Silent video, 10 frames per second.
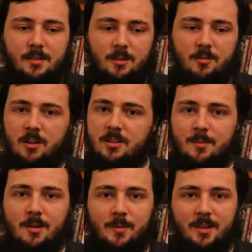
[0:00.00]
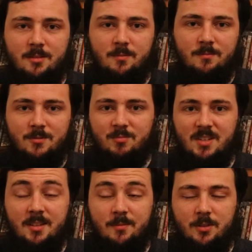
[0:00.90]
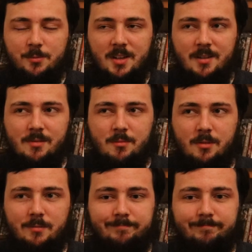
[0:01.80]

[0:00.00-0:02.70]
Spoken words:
Who knows? They might make some decent films out of it, but